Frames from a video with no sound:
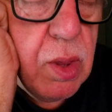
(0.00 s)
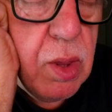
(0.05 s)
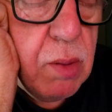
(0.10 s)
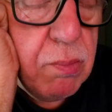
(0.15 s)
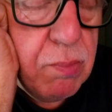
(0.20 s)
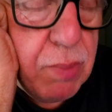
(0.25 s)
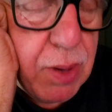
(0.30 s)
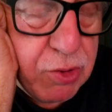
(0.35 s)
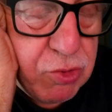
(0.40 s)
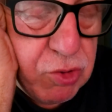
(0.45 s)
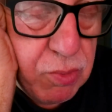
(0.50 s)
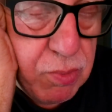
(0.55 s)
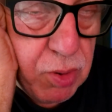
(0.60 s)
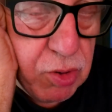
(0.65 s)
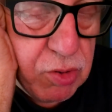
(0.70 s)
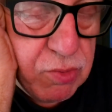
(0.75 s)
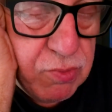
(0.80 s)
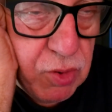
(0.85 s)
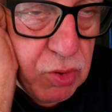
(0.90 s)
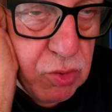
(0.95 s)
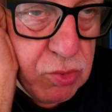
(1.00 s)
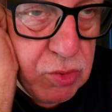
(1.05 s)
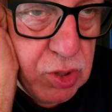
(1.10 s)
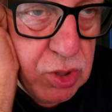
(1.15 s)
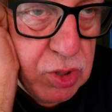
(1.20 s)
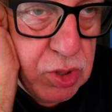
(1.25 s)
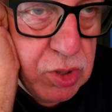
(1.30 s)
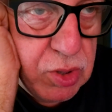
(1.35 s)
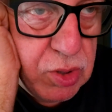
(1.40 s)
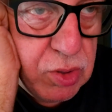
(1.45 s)
battery box
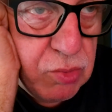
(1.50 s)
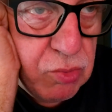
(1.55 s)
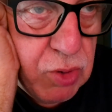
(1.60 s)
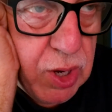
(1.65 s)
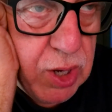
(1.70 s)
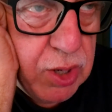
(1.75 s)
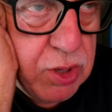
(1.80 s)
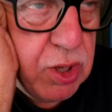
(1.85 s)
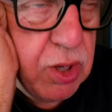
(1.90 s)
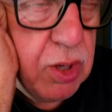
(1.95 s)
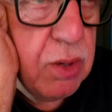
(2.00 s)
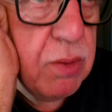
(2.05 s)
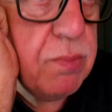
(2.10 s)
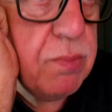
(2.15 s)
voltage rating.